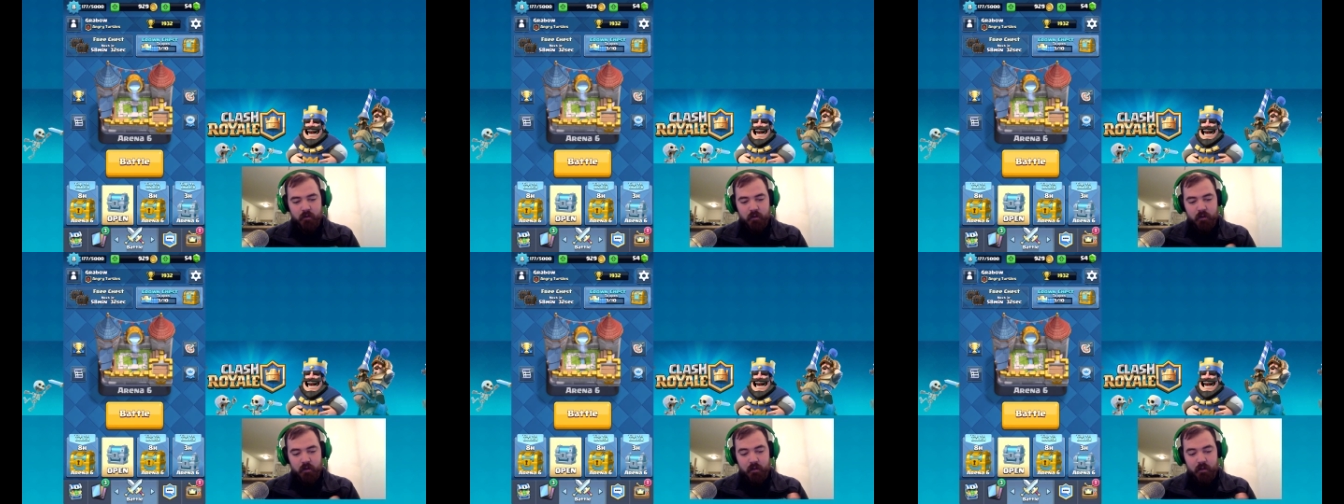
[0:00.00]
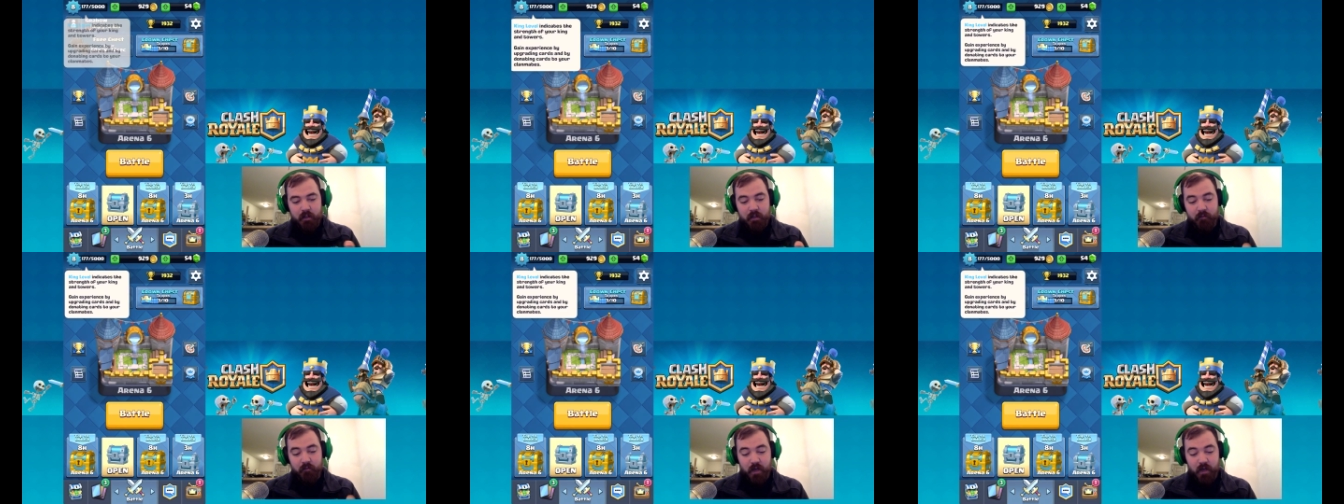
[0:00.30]

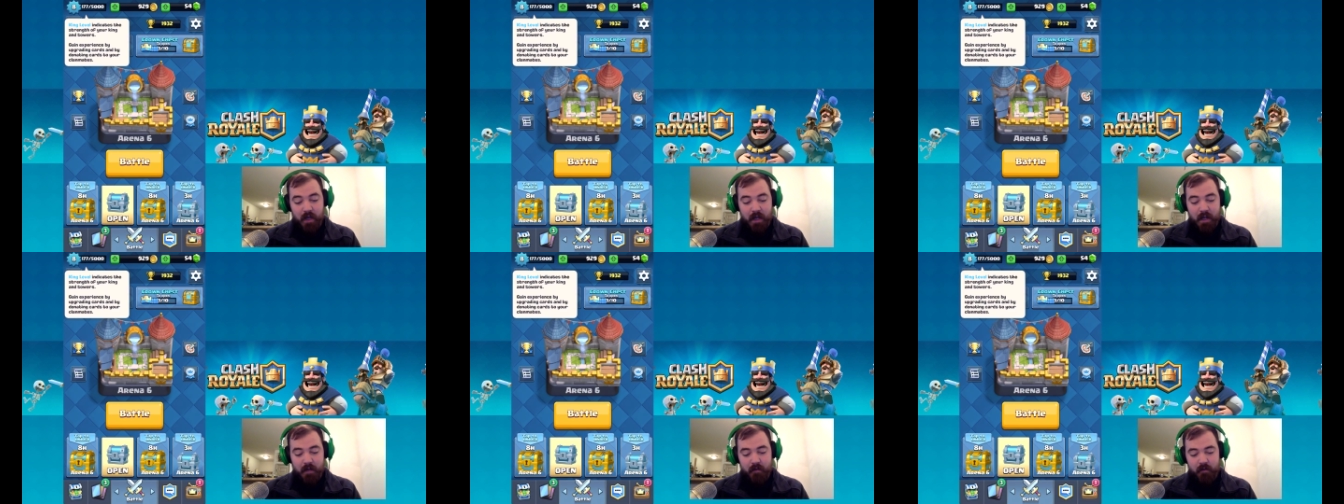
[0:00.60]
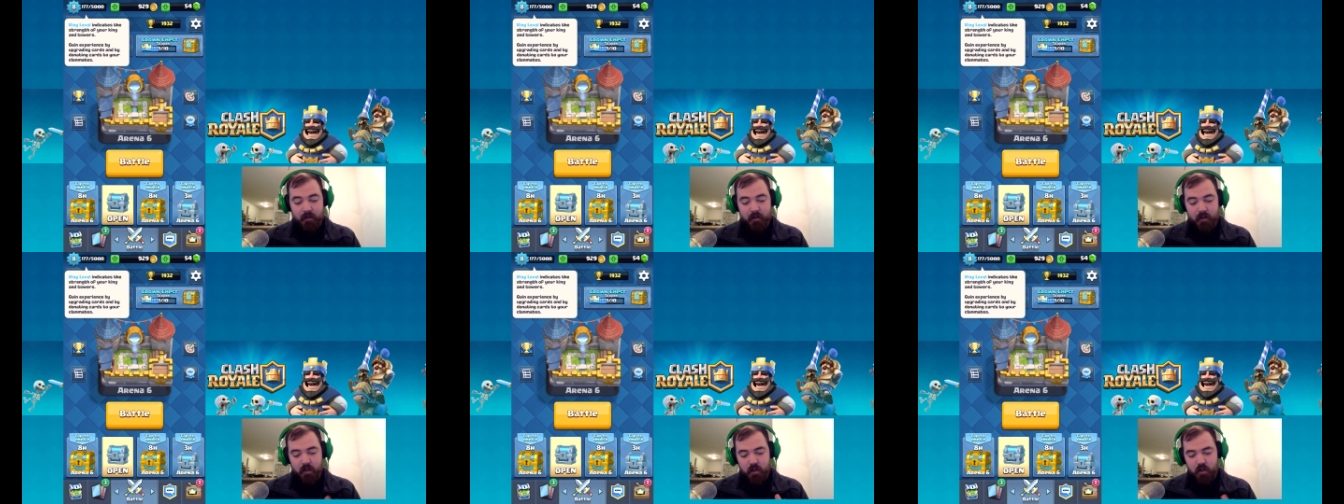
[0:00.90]
level 8.
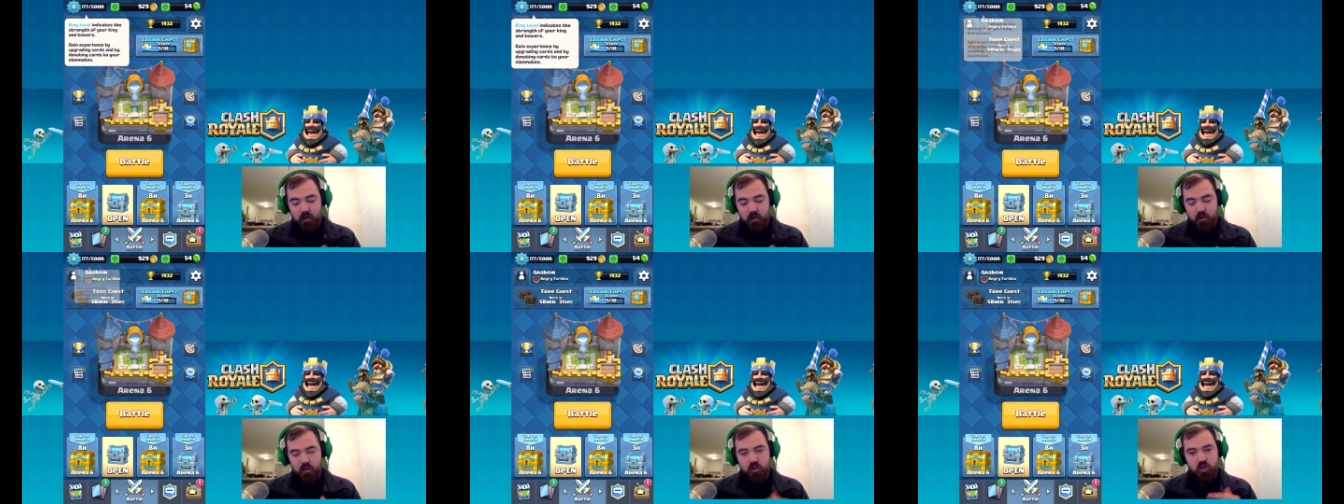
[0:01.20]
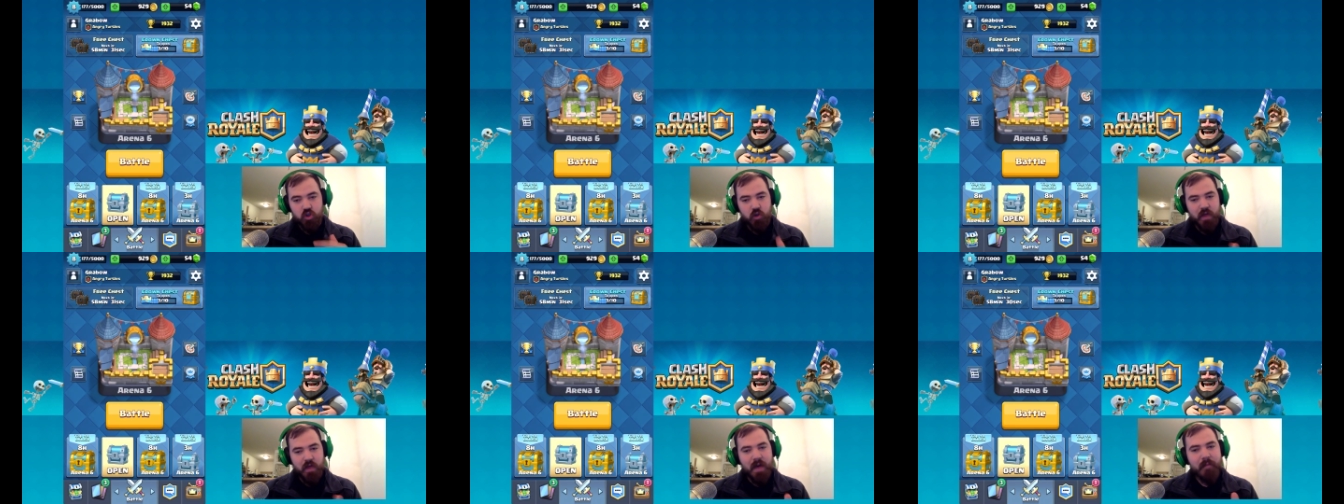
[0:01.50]

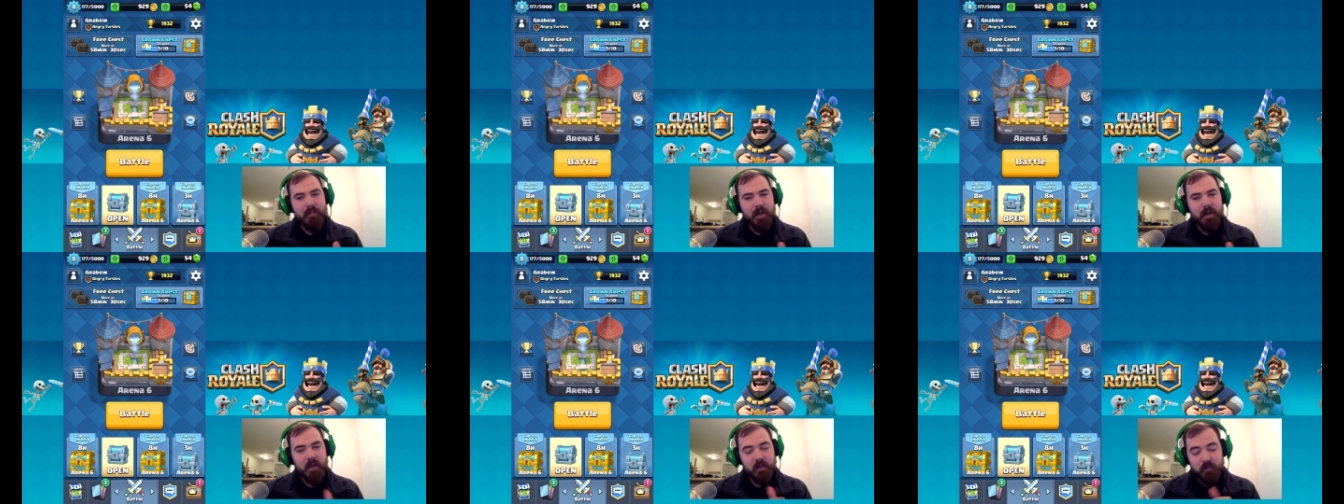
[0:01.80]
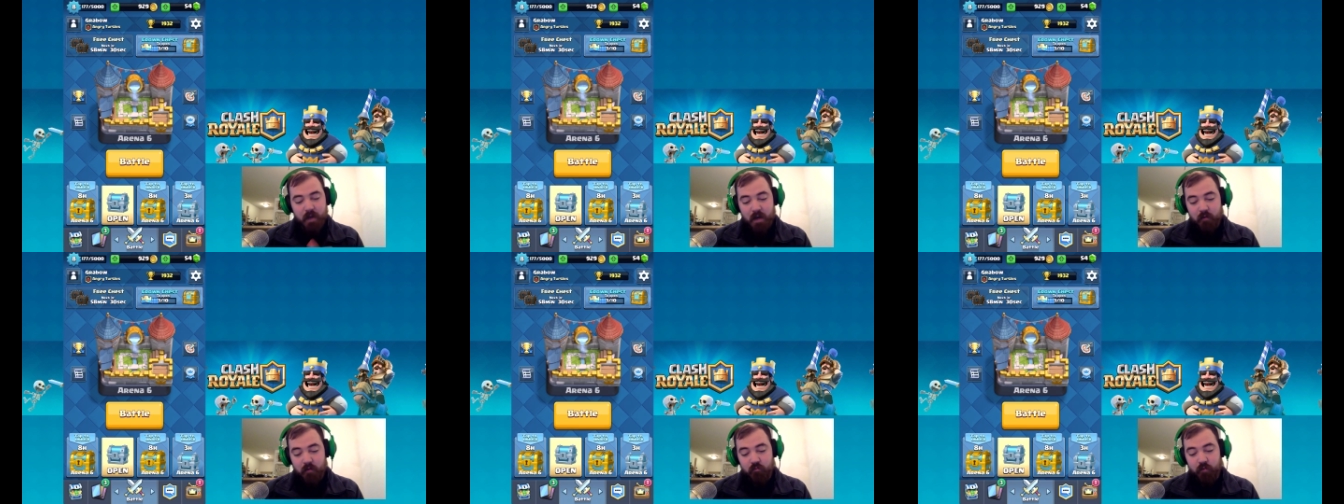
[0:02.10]
So that means
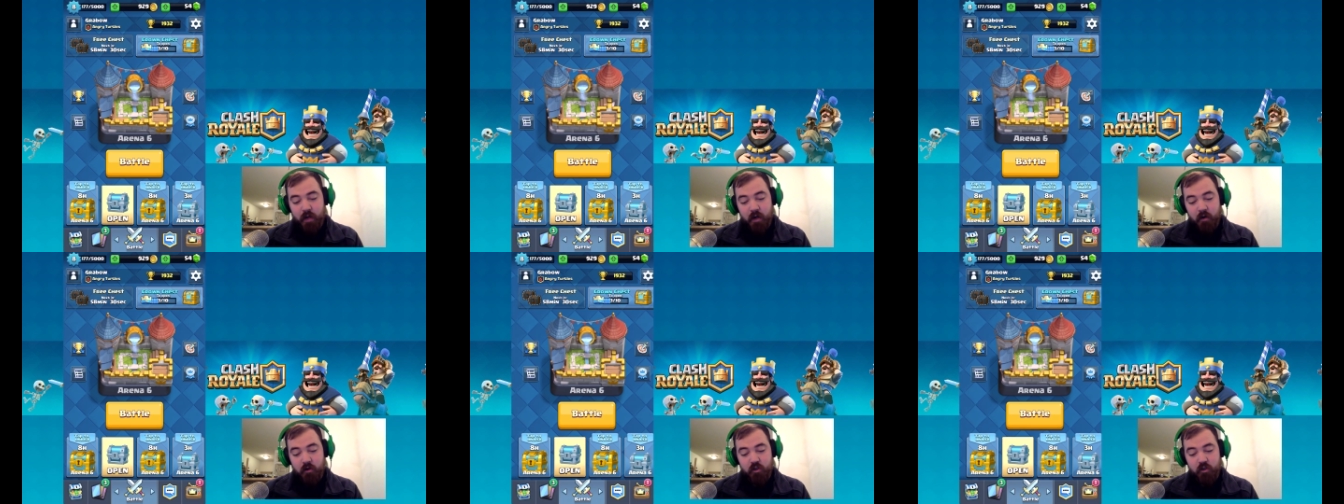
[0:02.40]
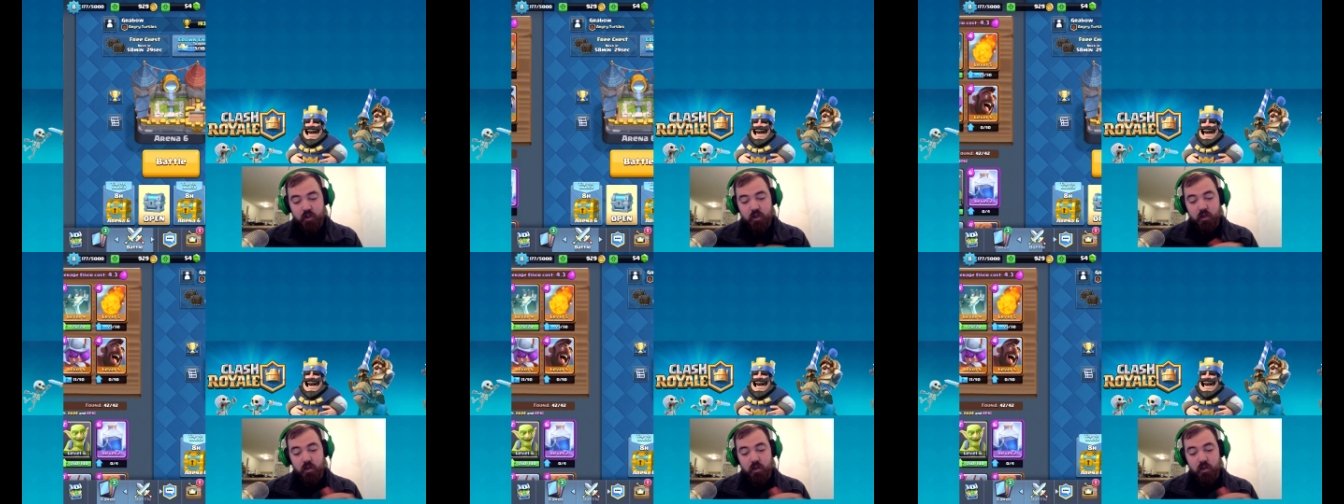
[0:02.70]
my rares